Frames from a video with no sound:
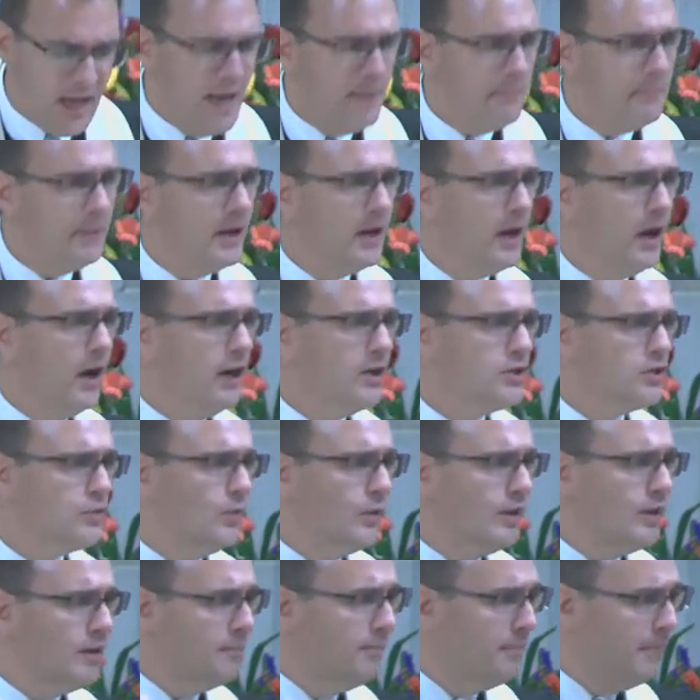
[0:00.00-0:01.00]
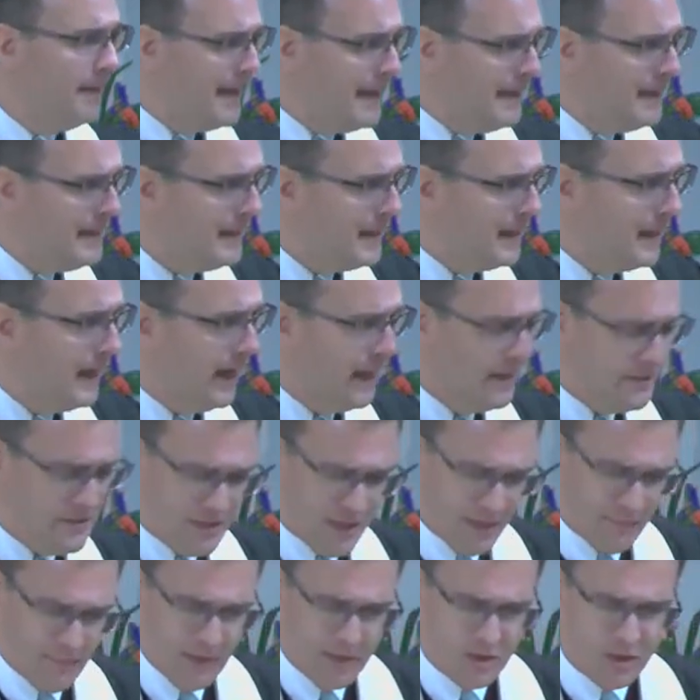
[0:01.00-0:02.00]
Because we are made in God's
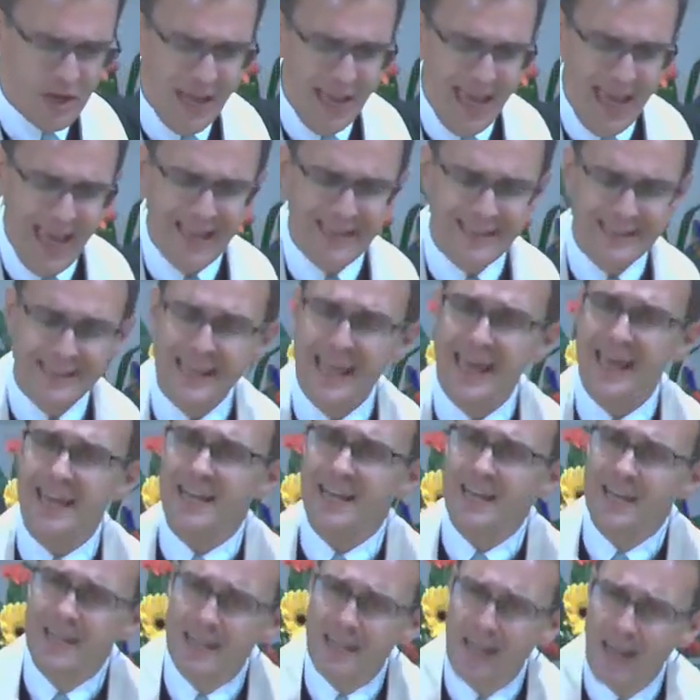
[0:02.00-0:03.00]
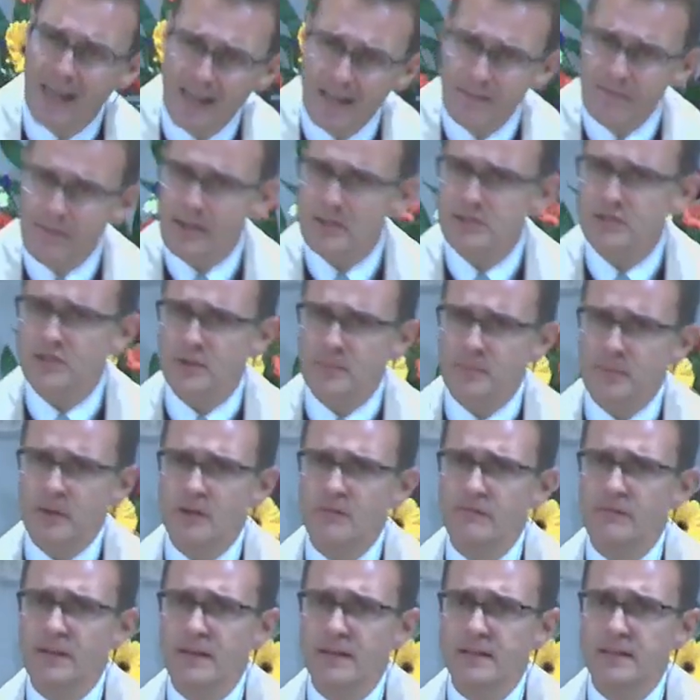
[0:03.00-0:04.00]
image, and yet none of us are
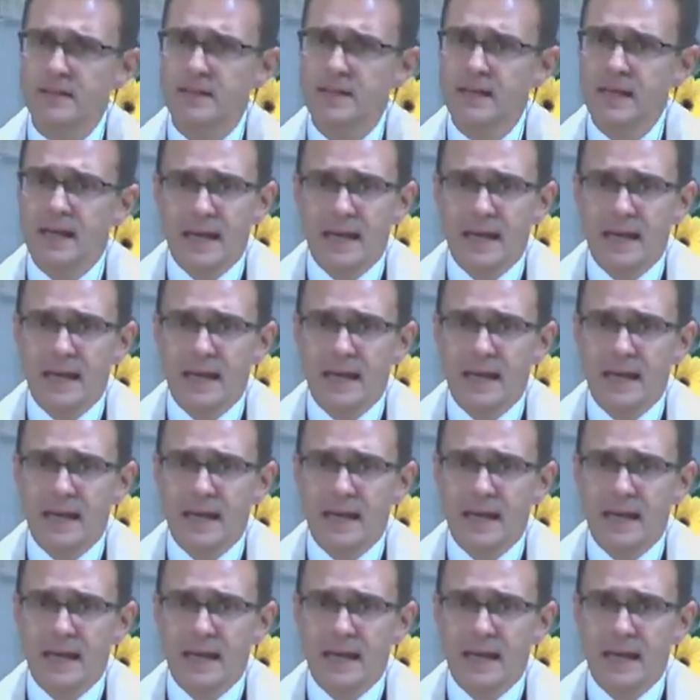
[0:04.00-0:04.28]
perfect.